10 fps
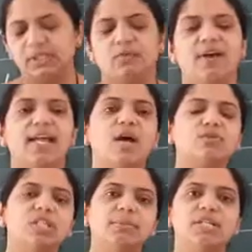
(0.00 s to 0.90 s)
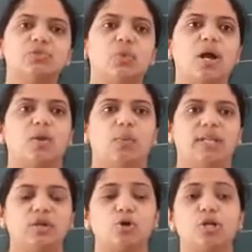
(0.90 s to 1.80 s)
warehousing means what?
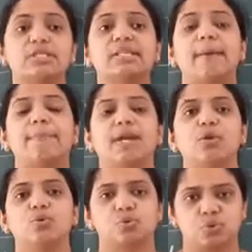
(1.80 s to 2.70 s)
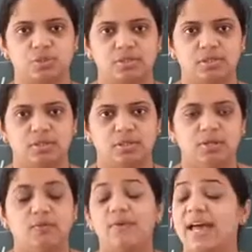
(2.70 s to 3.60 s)
When the goods are produced.
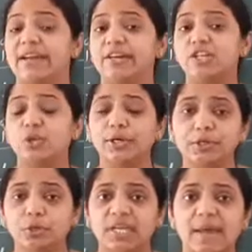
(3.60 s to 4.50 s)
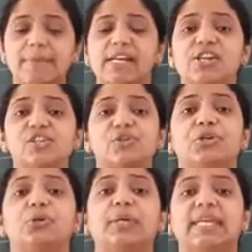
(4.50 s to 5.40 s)
Where it is going to kept? It is
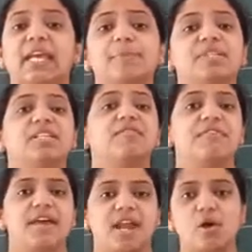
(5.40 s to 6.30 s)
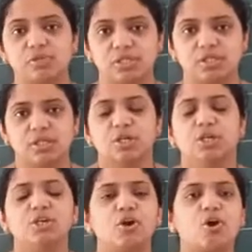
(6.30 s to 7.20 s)
going to kept in the warehouses.
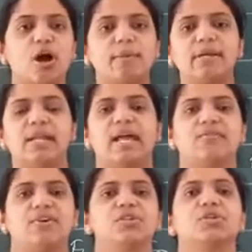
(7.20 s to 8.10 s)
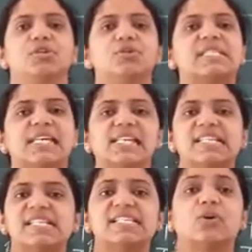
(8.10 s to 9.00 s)
In your common language, you say this as a